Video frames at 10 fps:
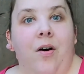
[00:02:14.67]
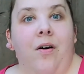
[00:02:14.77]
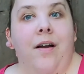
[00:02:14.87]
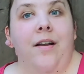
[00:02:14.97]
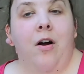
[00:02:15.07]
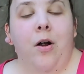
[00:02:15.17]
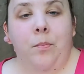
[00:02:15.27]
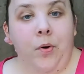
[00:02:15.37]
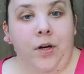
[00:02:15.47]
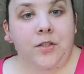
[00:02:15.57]
on our
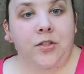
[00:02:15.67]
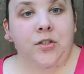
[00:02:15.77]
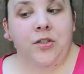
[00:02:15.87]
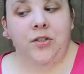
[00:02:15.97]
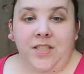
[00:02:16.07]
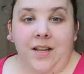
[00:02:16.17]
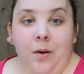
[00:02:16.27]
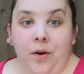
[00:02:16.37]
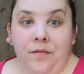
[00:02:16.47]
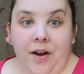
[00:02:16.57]
porch. I just
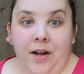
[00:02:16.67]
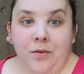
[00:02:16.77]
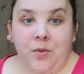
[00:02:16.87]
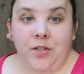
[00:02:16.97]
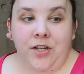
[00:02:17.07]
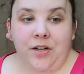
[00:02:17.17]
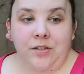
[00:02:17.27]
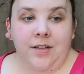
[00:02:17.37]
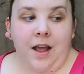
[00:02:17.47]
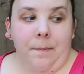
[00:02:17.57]
set one of our outdoor
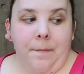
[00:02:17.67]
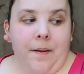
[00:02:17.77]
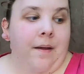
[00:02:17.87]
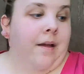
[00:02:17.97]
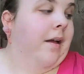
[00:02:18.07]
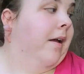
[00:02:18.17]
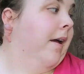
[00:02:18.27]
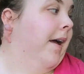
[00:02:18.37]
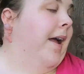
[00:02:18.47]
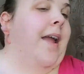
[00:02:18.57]
chairs up,
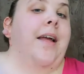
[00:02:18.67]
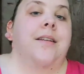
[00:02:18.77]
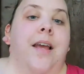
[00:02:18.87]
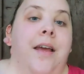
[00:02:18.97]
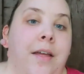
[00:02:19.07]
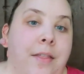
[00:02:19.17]
and